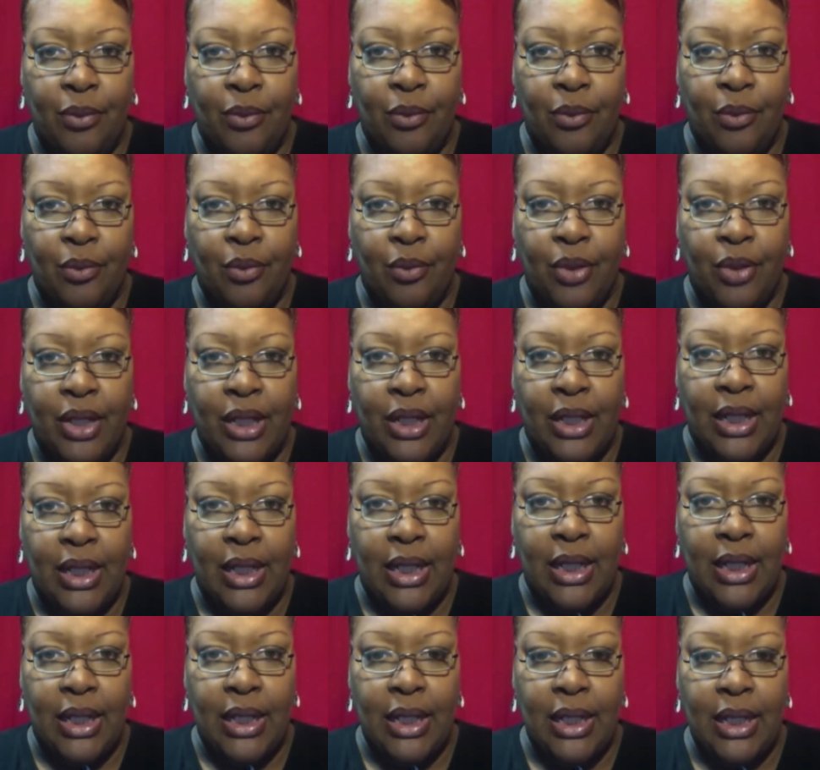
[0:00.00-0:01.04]

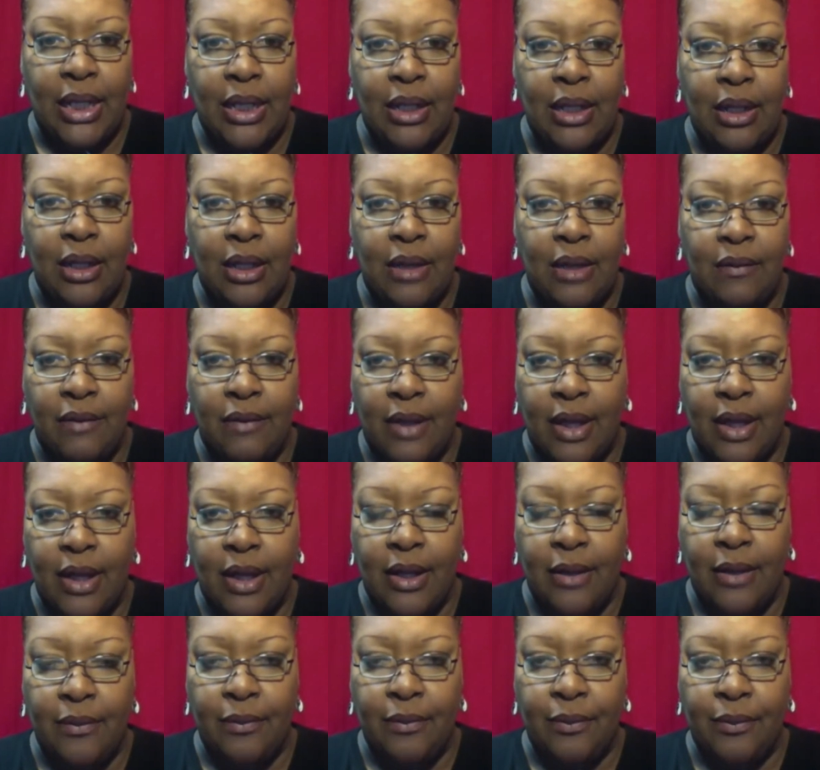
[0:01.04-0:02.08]
reading of that.